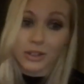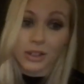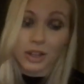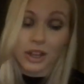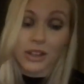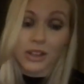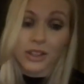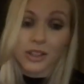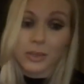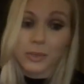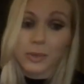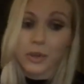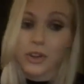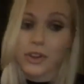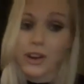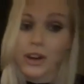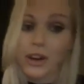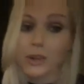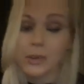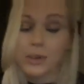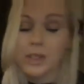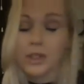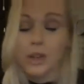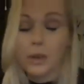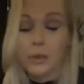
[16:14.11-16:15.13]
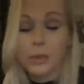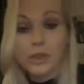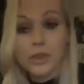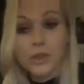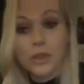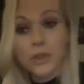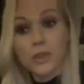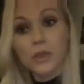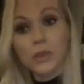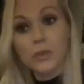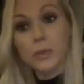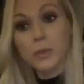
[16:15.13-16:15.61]
artist programs and opera
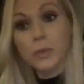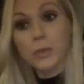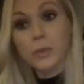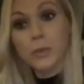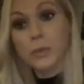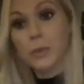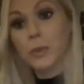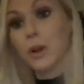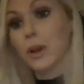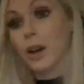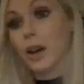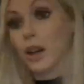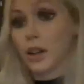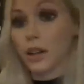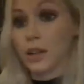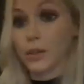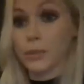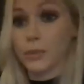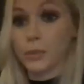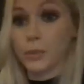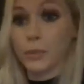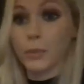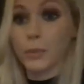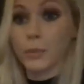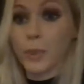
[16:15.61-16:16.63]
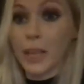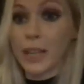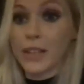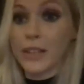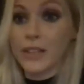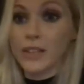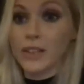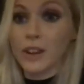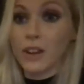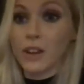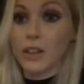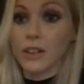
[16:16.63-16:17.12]
schools are
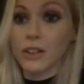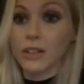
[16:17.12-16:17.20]
based on